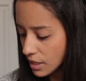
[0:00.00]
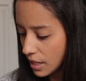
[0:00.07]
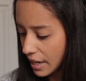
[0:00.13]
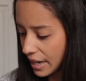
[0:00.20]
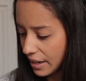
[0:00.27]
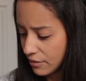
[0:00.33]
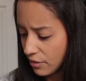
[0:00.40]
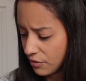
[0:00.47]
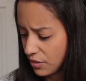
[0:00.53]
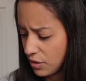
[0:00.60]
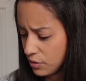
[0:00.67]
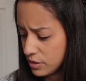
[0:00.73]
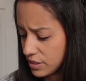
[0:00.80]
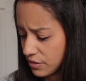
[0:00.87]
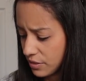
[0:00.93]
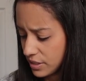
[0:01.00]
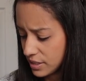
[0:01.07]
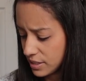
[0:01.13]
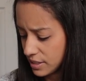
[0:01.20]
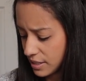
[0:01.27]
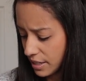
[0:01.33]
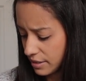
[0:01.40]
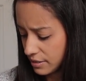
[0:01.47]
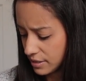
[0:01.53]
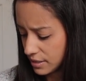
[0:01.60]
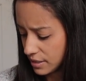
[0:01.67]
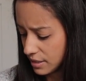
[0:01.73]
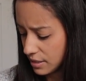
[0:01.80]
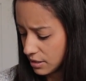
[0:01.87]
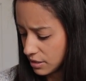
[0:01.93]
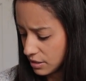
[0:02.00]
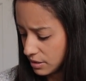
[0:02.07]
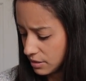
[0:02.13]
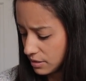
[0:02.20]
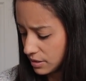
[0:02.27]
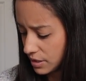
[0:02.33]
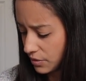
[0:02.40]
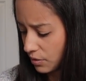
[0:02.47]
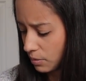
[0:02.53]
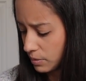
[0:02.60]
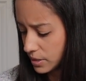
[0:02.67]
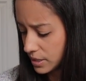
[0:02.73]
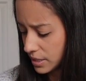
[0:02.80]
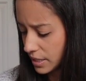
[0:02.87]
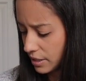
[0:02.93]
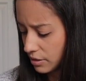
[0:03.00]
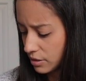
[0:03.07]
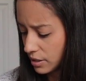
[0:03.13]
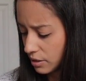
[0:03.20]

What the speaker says: I have a few different styles, or different ones in here.